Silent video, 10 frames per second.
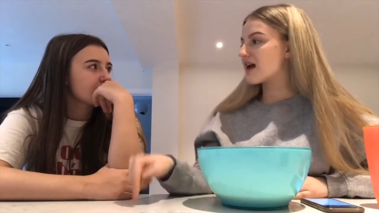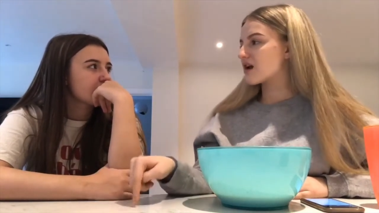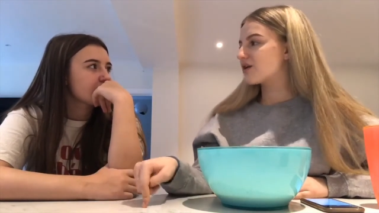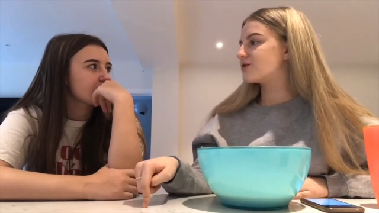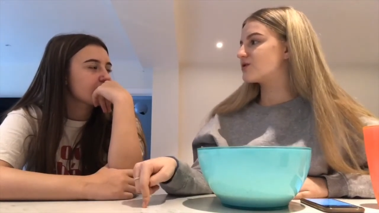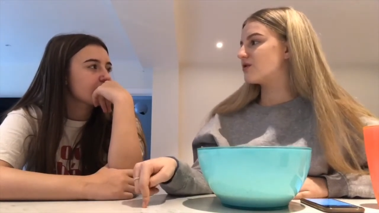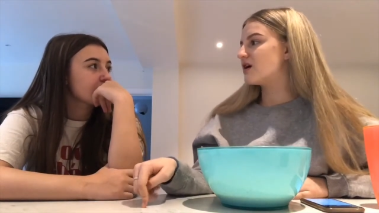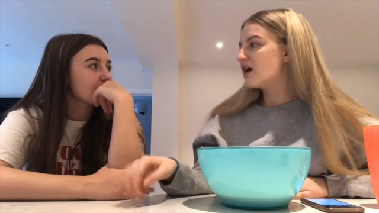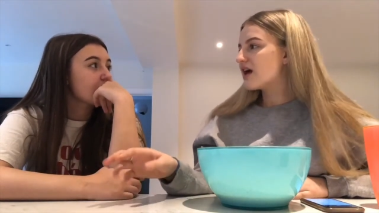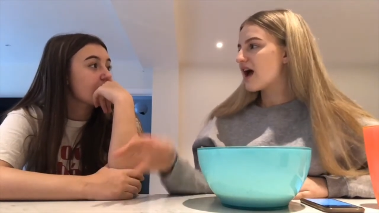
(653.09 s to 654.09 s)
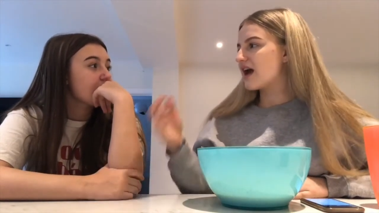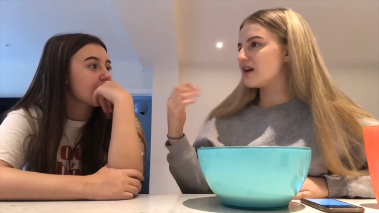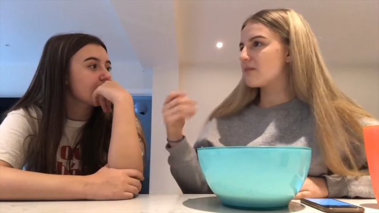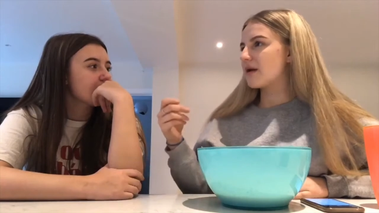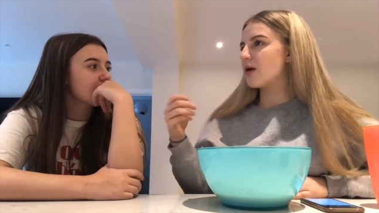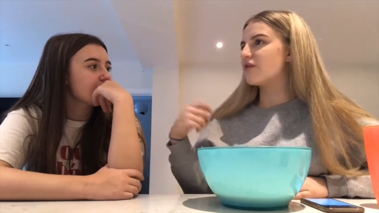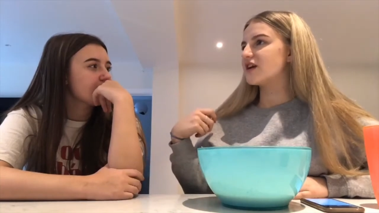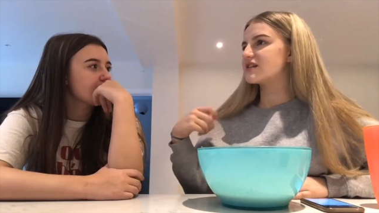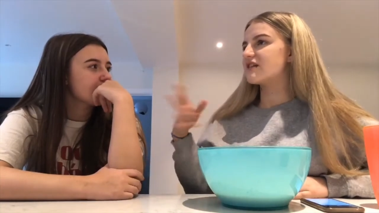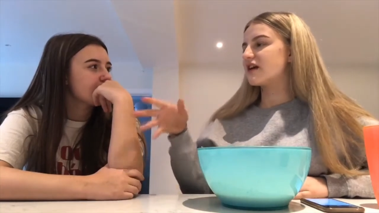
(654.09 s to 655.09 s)
Speaker 1: their clothes on, oh. and it'd been
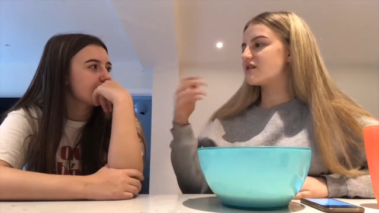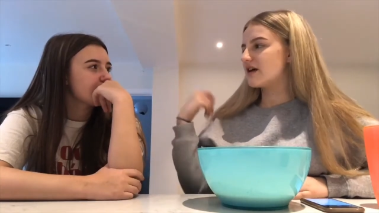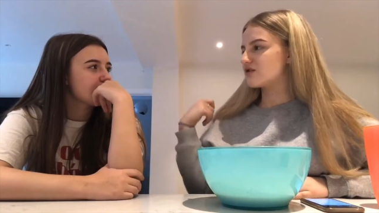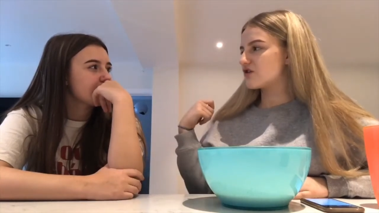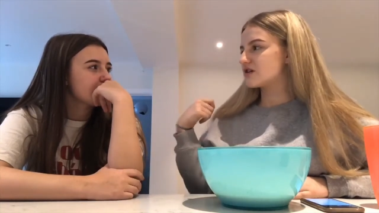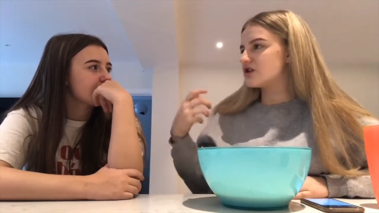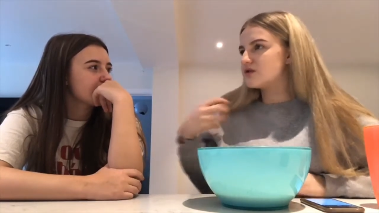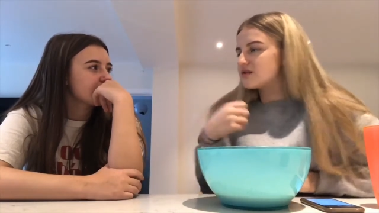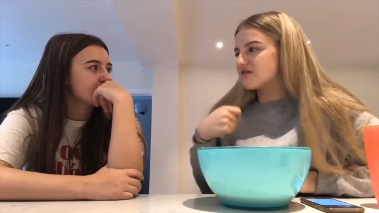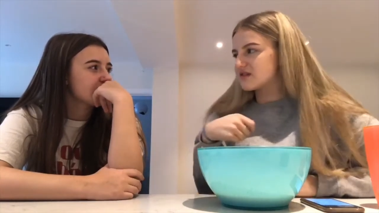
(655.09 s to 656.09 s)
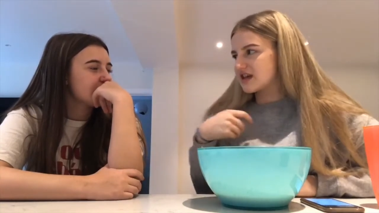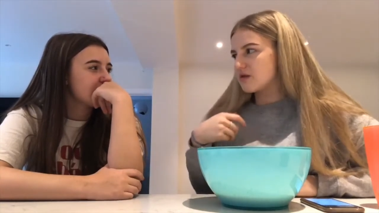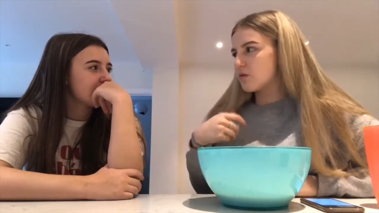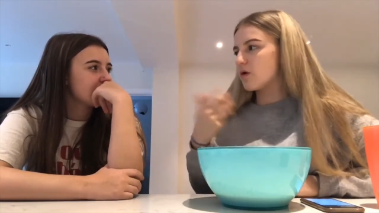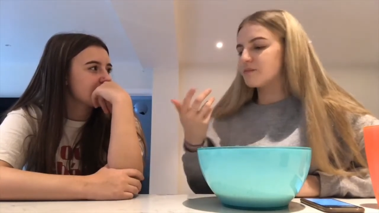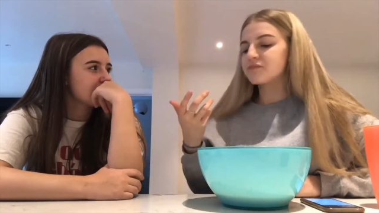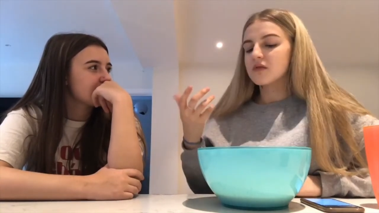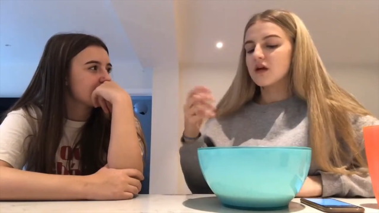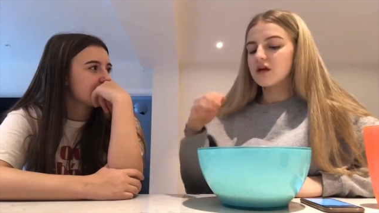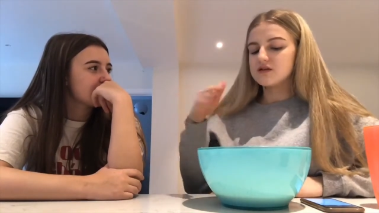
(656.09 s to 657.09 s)
obvious that they tried to use them to yeah. keep warm.
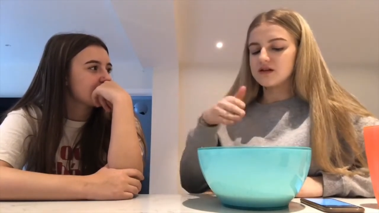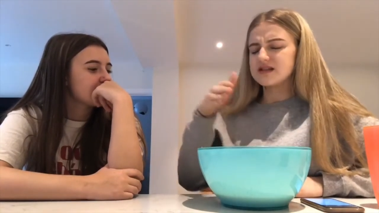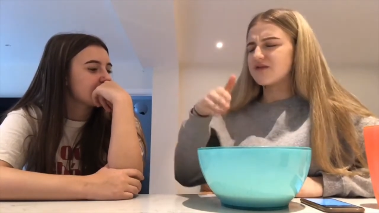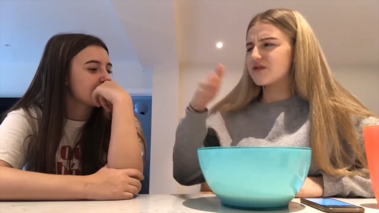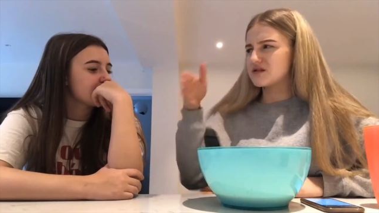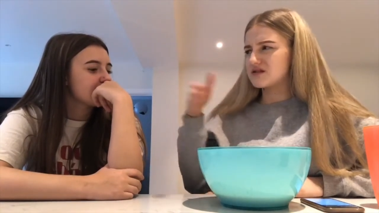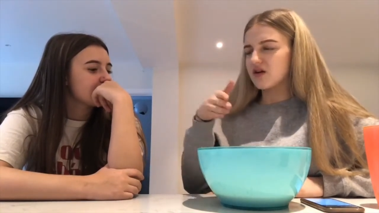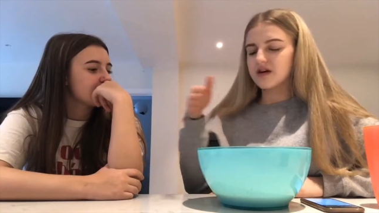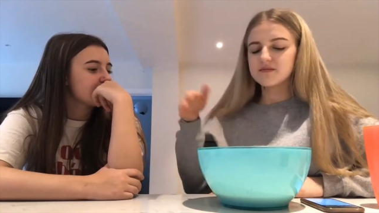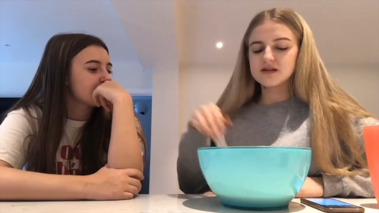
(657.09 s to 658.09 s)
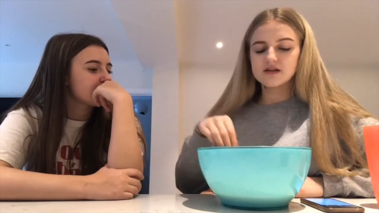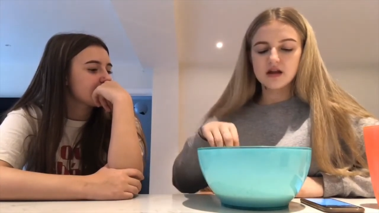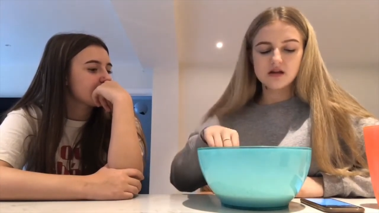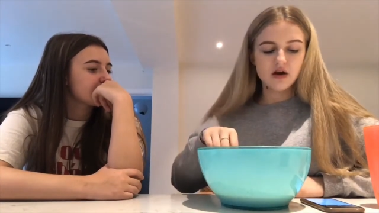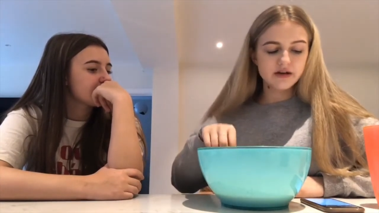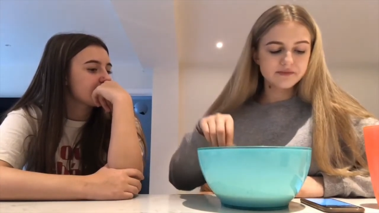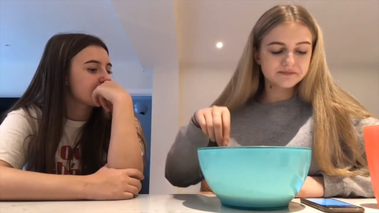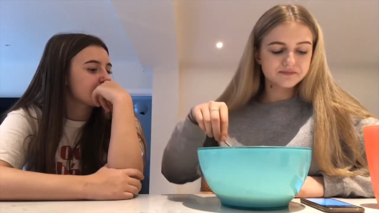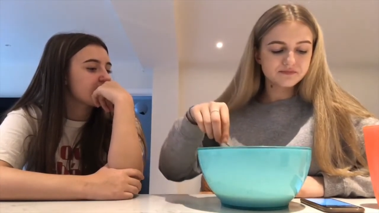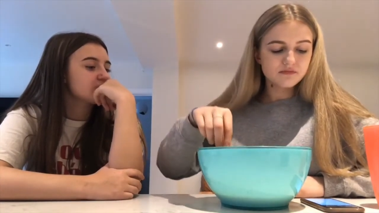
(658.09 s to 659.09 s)
So it's different times that they died.
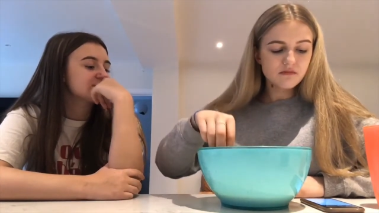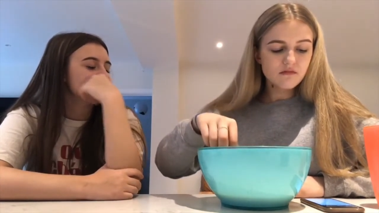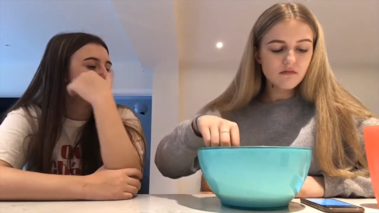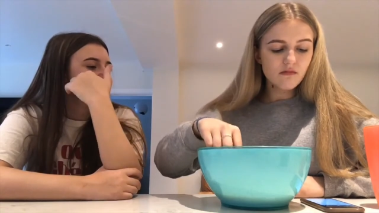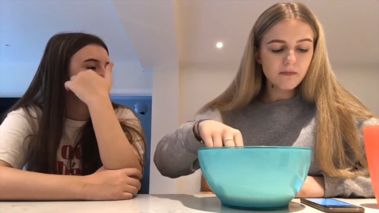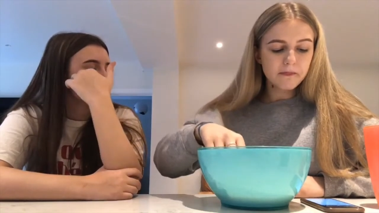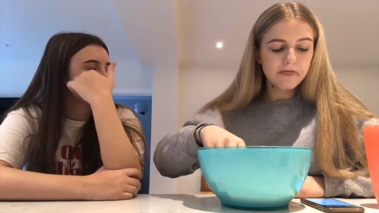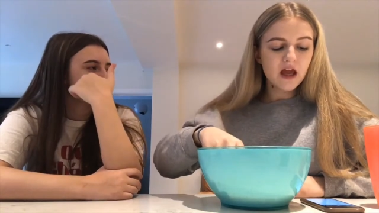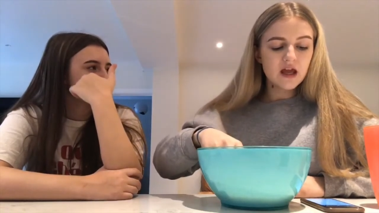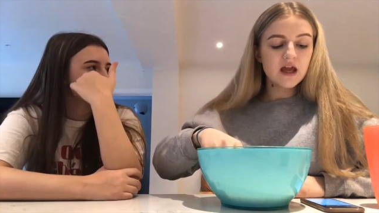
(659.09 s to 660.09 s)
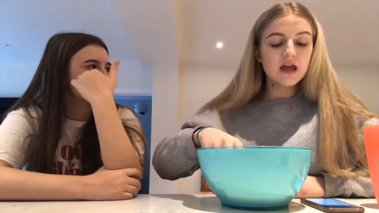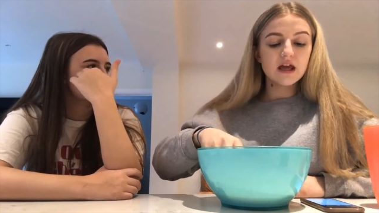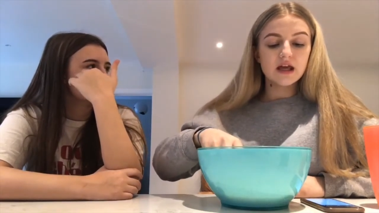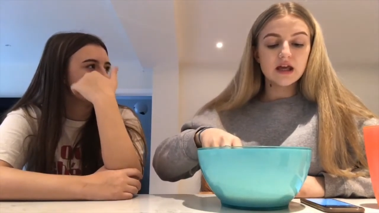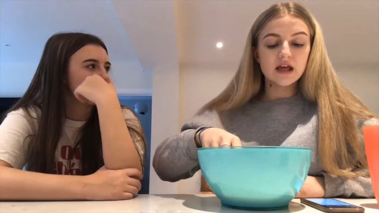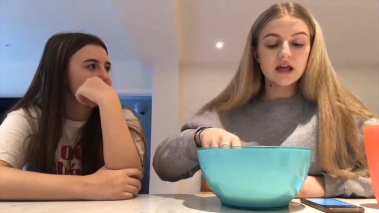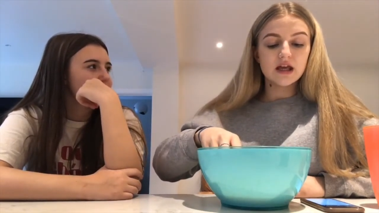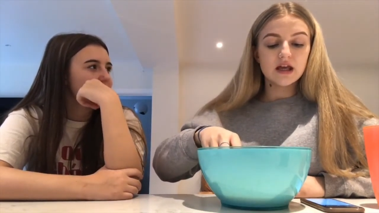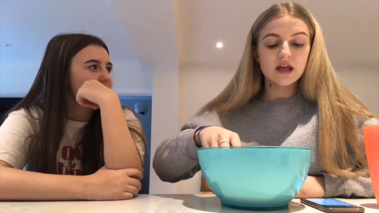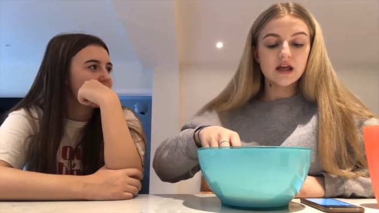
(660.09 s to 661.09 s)
Speaker 2: Oh, so they did dye their clothes on then.
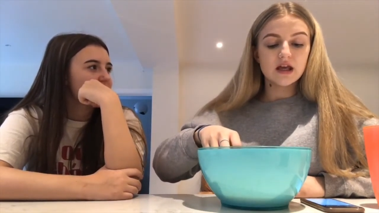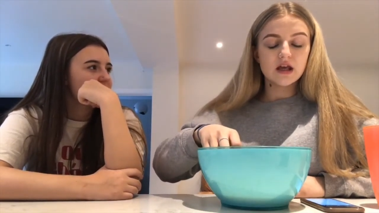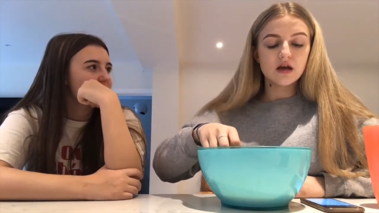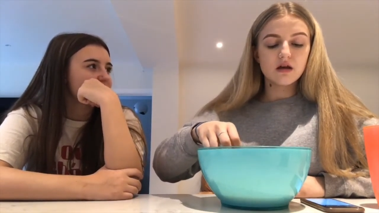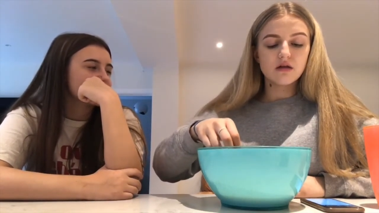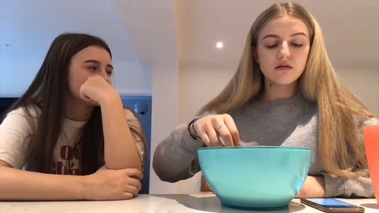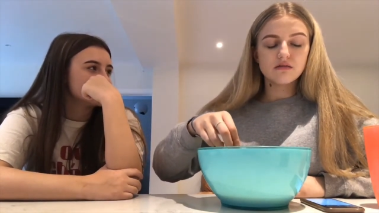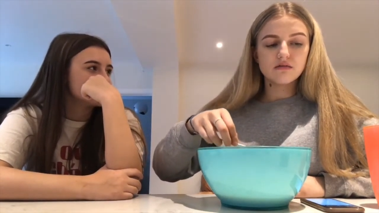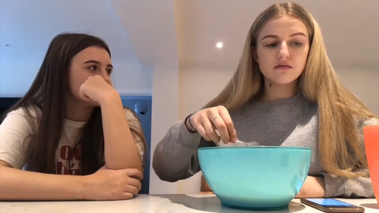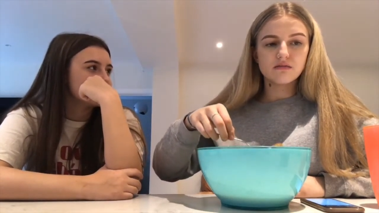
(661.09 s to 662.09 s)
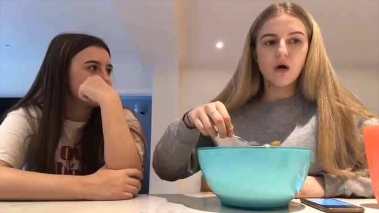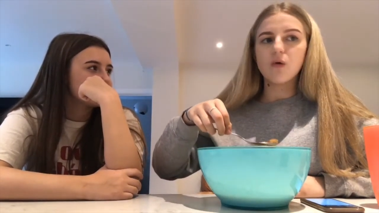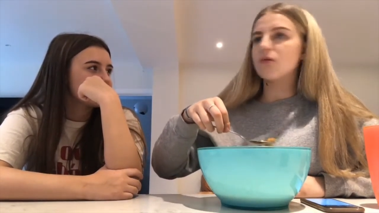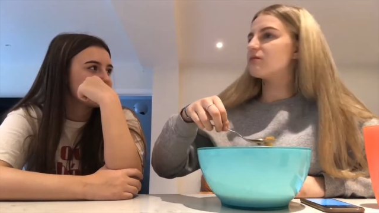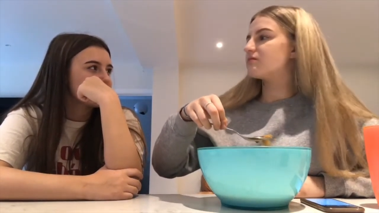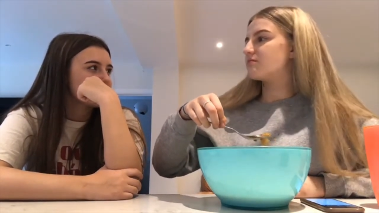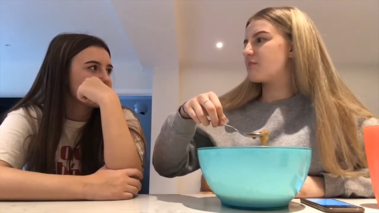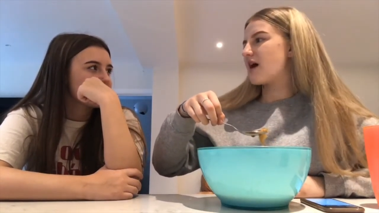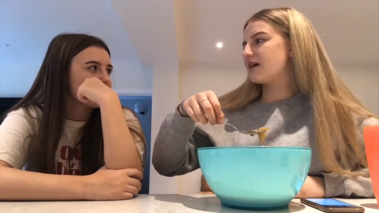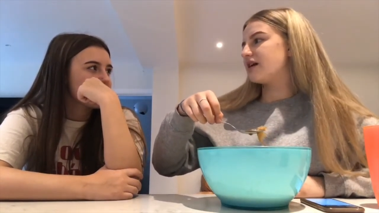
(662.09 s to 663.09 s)
The other two.
Speaker 1: Well,
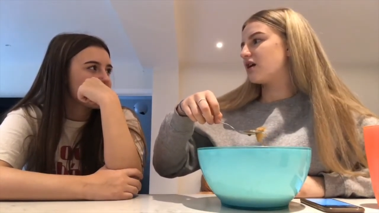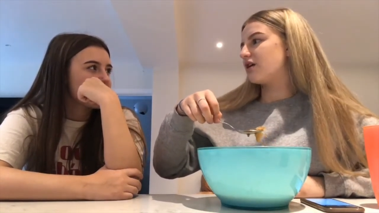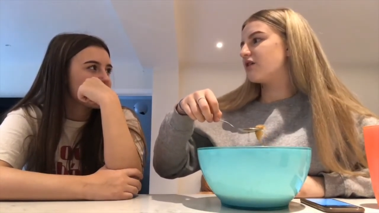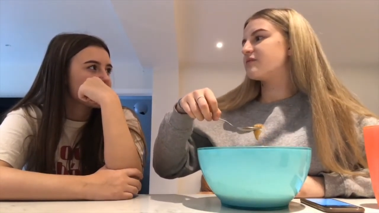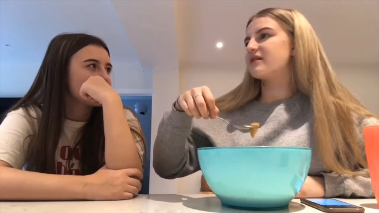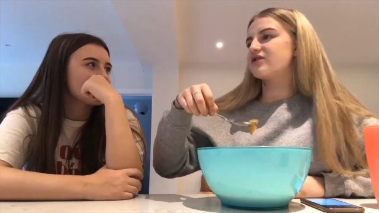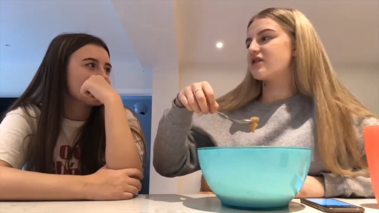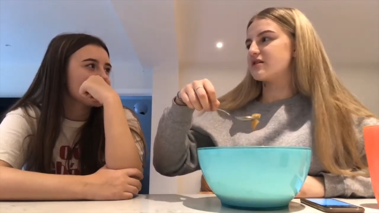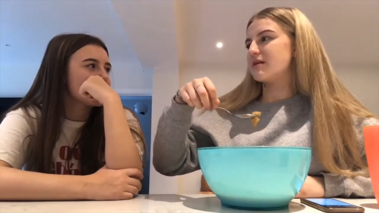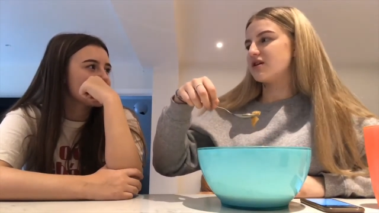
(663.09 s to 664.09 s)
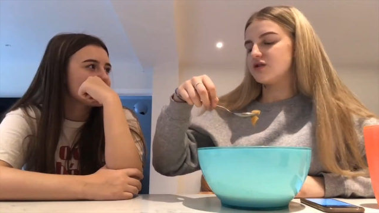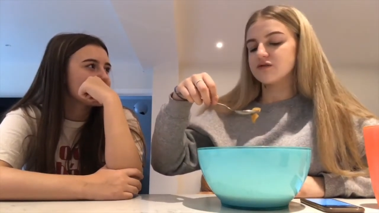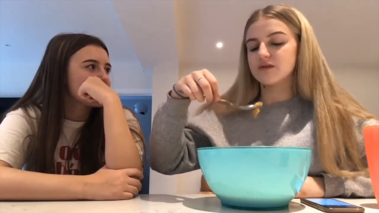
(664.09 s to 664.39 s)
barely clothed, but yeah. they tried to make use